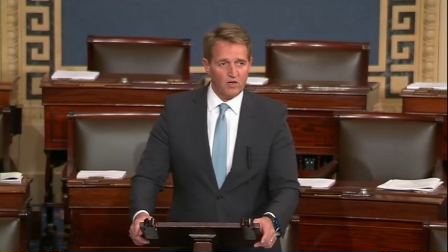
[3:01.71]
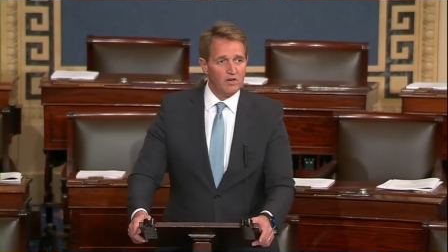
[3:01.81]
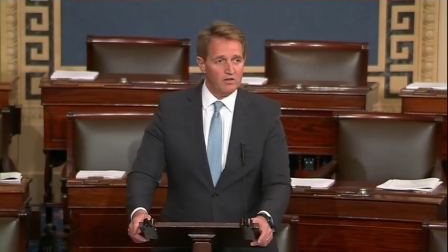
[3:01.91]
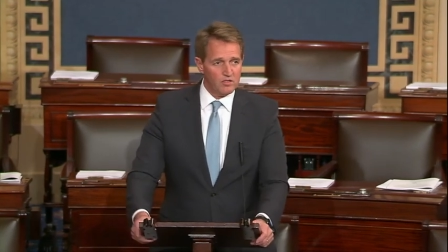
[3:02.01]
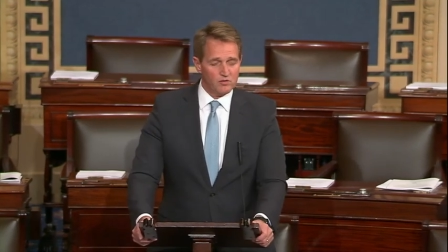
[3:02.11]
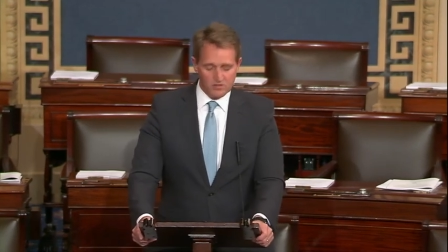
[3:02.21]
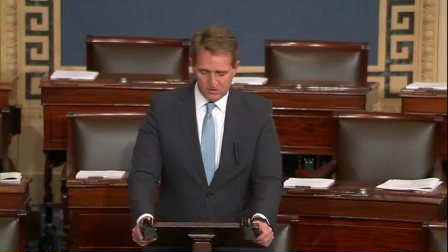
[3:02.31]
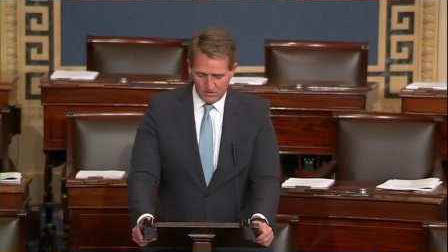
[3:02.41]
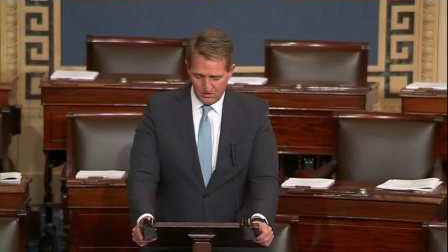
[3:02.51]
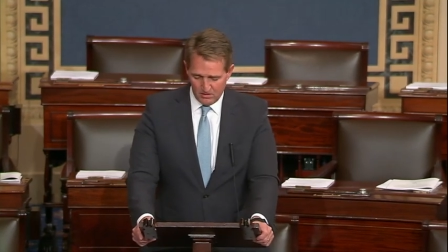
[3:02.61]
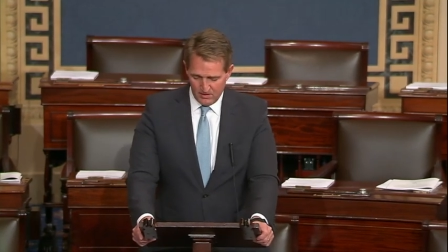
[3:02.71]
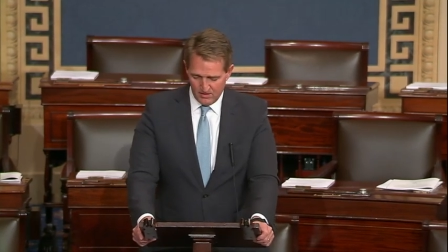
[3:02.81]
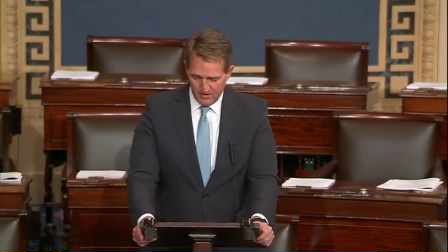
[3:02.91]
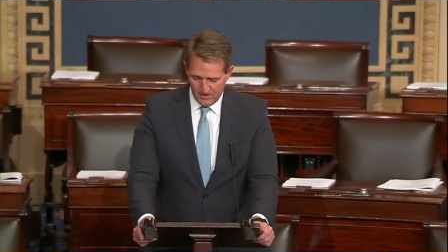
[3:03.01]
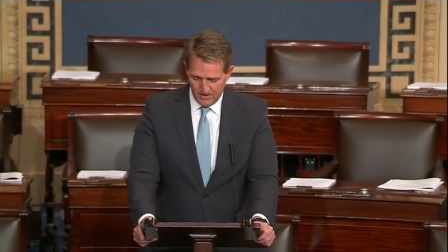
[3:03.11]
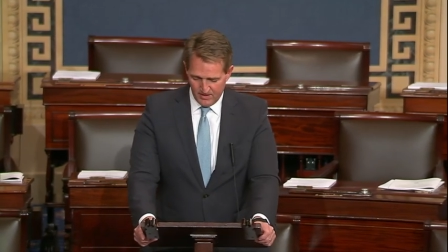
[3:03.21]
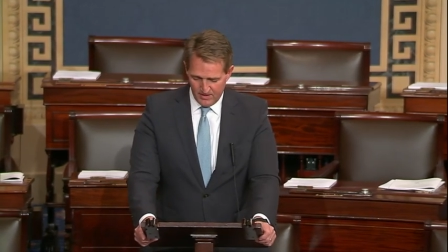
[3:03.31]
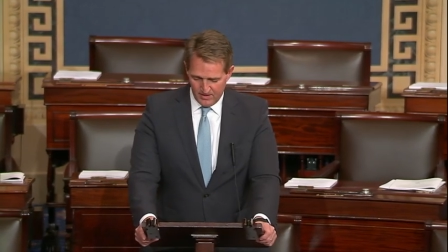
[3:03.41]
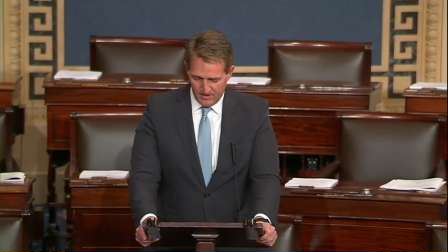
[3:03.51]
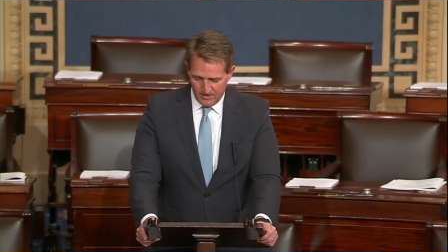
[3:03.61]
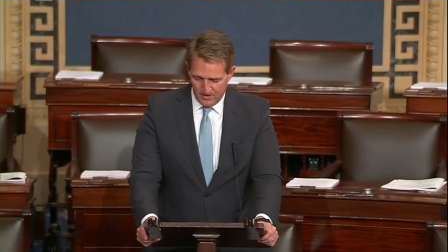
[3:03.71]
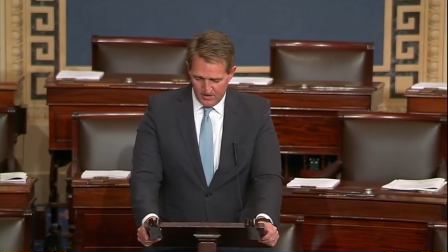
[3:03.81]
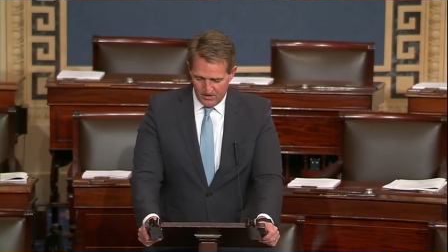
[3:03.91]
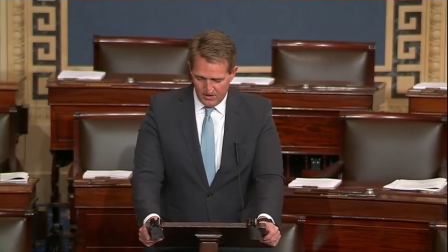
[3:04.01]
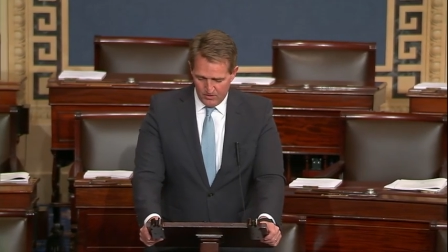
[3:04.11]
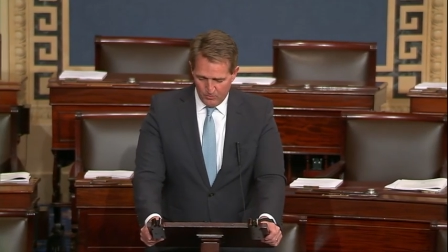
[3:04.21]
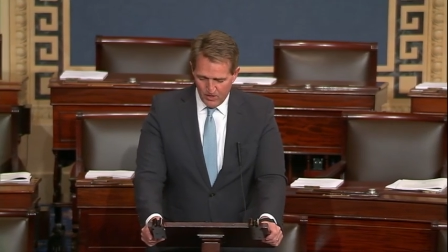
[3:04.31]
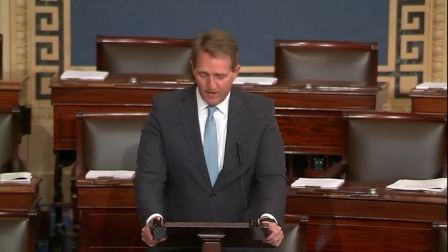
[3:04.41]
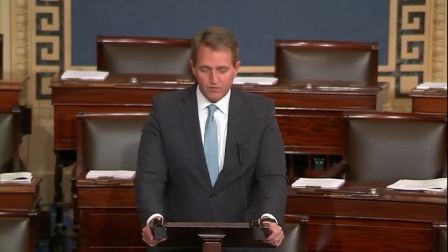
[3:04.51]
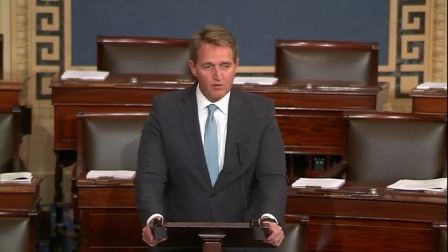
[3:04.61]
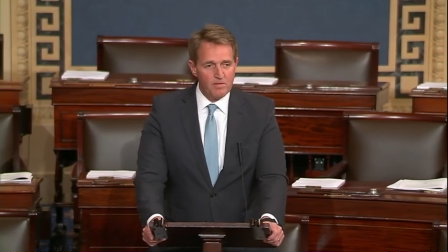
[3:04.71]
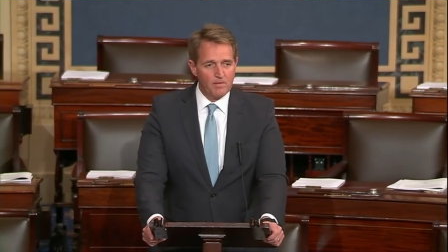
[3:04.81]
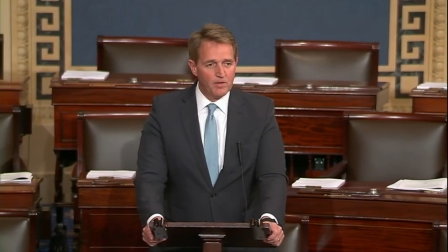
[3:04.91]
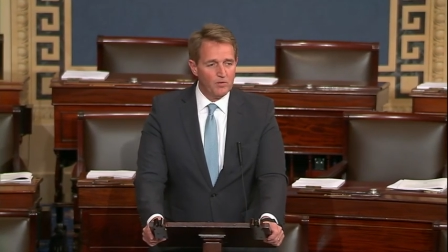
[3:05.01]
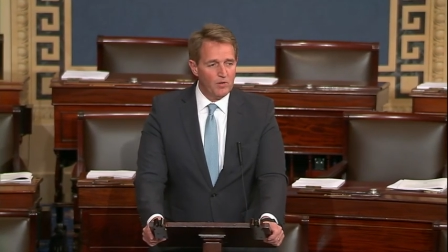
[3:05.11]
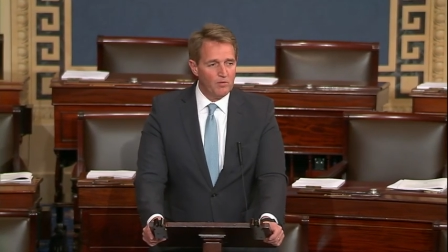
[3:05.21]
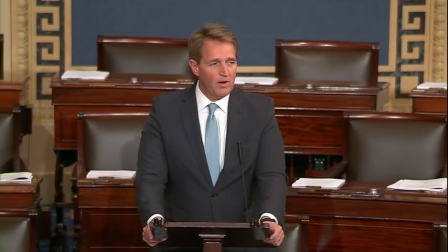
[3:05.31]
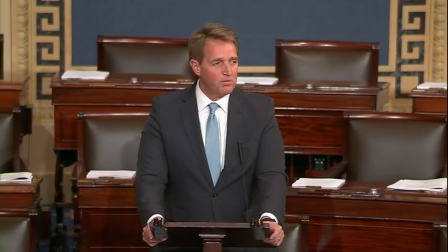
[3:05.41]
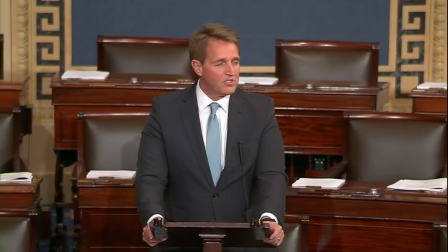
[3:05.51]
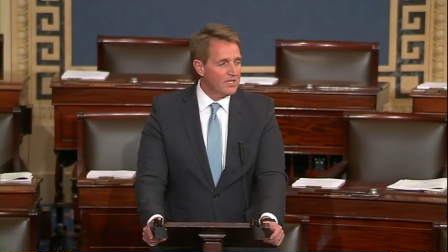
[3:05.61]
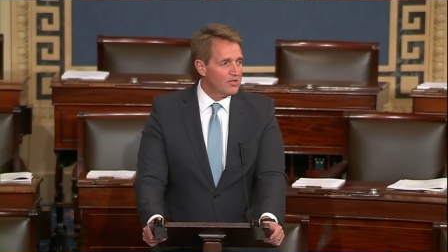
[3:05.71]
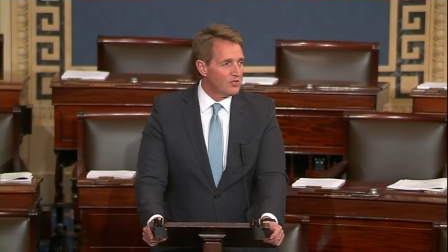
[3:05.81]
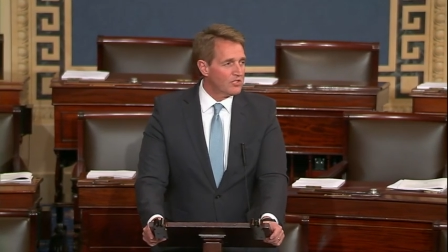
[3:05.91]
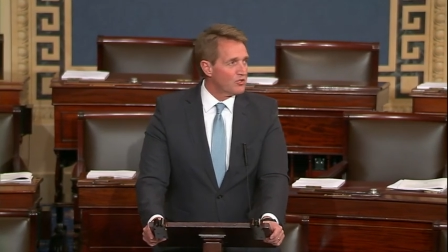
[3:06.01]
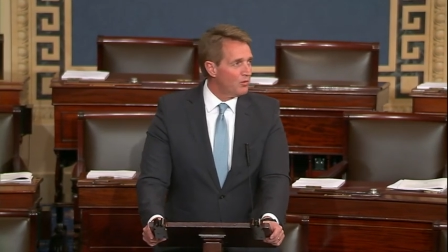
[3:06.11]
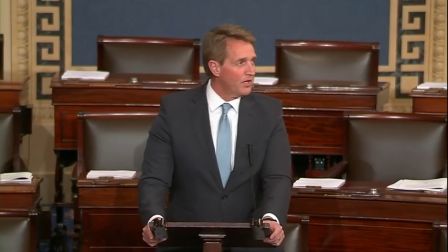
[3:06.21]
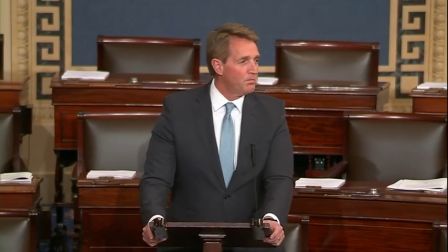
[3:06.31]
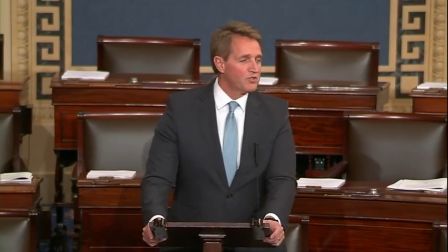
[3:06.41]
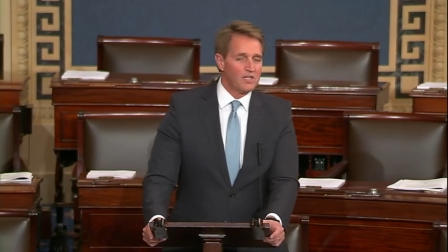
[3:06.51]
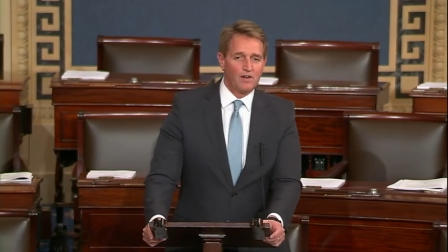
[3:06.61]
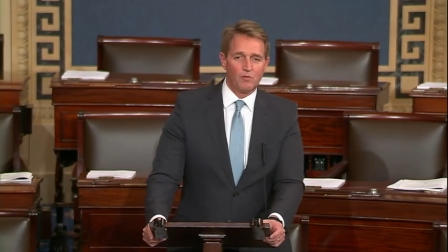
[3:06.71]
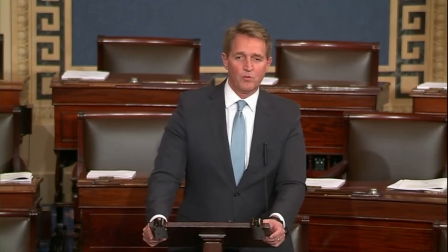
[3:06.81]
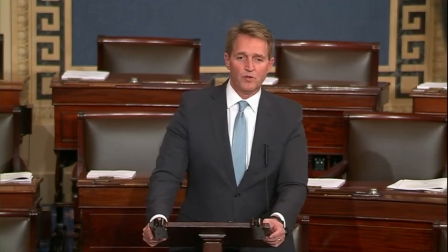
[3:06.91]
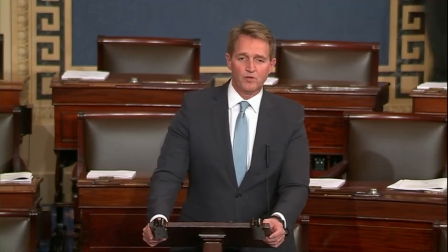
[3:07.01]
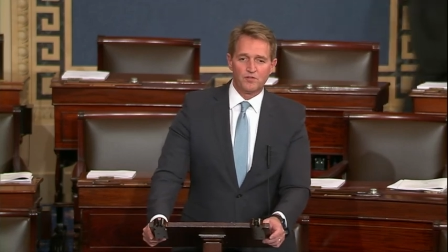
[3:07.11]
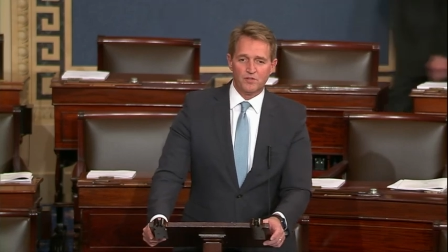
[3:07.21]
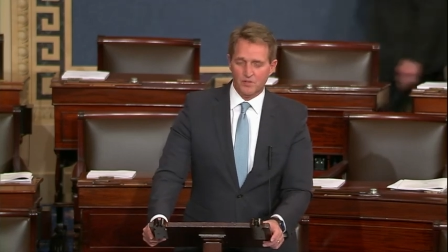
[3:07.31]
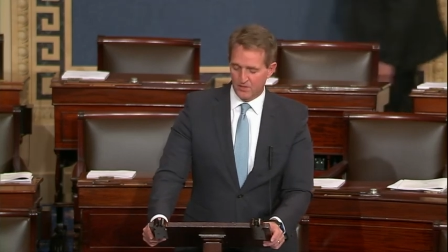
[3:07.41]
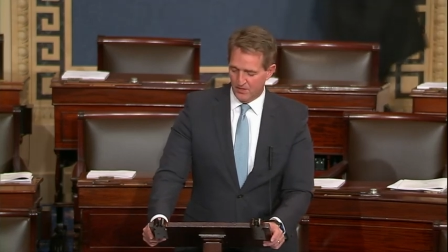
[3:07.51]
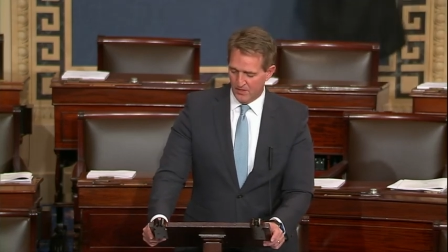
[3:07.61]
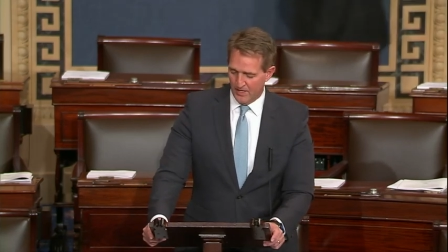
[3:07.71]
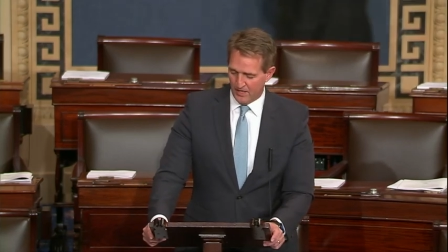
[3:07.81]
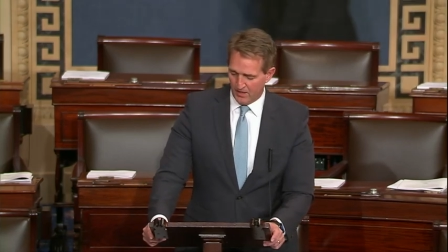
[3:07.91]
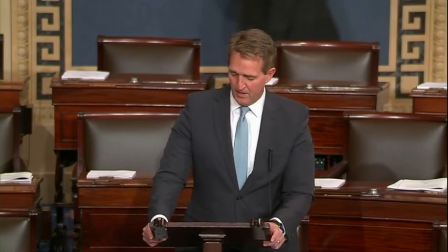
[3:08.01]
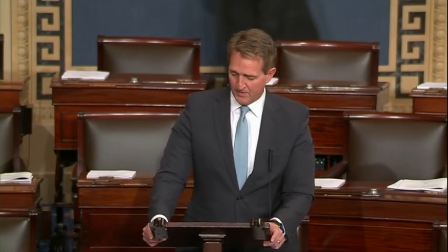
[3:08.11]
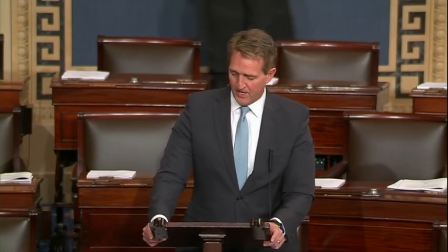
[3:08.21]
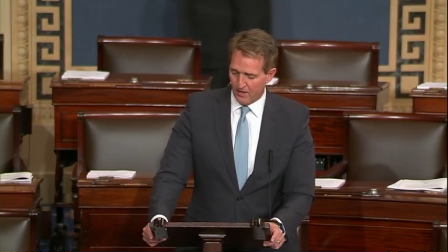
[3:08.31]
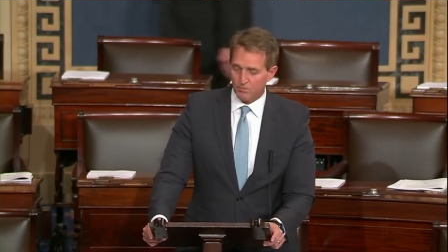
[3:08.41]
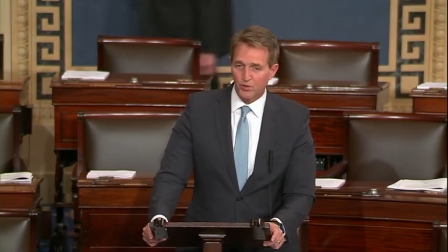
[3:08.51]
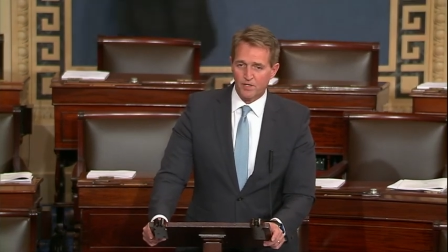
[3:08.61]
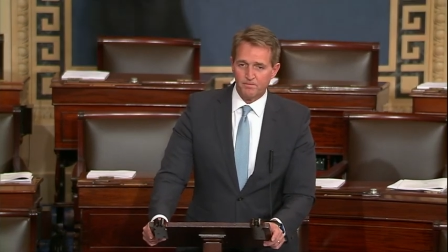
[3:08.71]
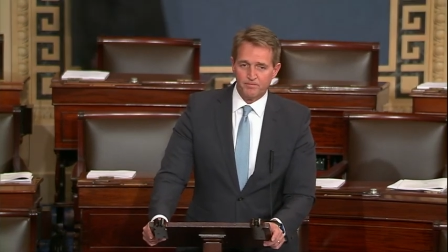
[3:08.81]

our interests at all. We have to remember, we represent just 20% of the world's economic output.